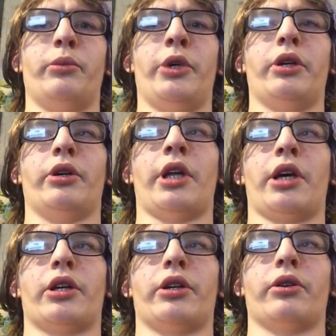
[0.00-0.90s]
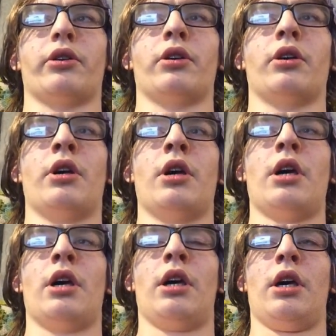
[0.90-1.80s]
being like
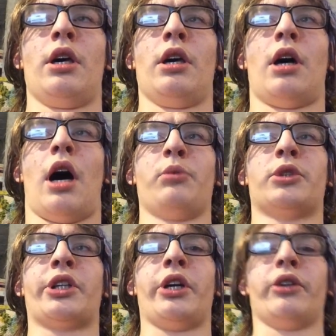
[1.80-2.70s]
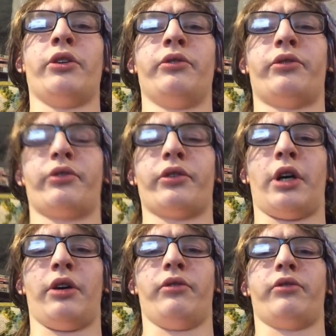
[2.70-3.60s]
I'm scared
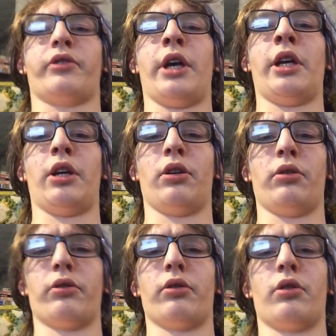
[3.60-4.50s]
of getting